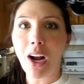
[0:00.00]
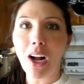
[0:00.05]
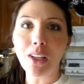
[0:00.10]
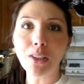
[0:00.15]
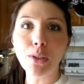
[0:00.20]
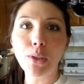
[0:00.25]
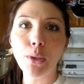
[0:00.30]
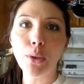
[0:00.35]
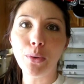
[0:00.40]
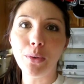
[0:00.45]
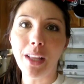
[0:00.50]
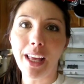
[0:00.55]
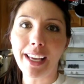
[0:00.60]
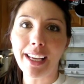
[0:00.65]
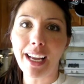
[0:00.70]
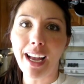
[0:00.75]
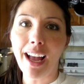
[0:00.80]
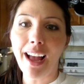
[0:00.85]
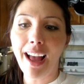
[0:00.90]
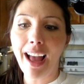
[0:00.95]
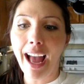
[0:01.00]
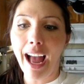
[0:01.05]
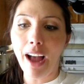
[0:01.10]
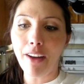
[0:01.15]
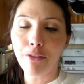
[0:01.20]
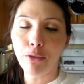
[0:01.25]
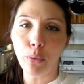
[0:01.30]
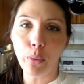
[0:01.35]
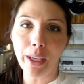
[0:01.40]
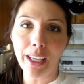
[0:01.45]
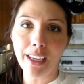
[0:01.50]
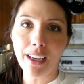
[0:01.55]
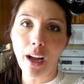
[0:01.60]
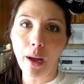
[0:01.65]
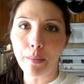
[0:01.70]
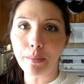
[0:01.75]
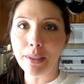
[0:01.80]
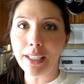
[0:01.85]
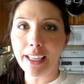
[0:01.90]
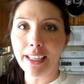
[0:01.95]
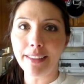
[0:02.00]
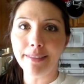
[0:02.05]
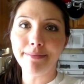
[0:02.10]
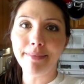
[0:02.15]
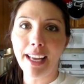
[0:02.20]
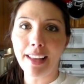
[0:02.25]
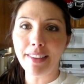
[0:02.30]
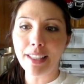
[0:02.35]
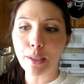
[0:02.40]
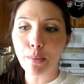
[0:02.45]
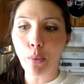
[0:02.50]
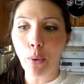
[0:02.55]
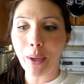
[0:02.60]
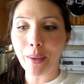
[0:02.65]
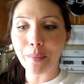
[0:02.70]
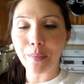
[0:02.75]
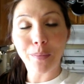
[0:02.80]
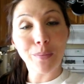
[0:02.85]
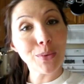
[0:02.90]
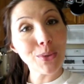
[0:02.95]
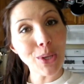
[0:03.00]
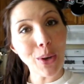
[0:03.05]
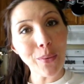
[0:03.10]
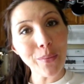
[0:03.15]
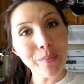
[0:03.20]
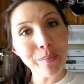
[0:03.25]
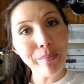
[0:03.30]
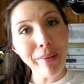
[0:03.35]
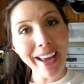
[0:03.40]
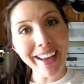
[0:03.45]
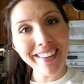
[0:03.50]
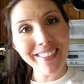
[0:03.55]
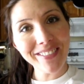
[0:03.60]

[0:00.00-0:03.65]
I'll do like a half-week update at this point. So, bye.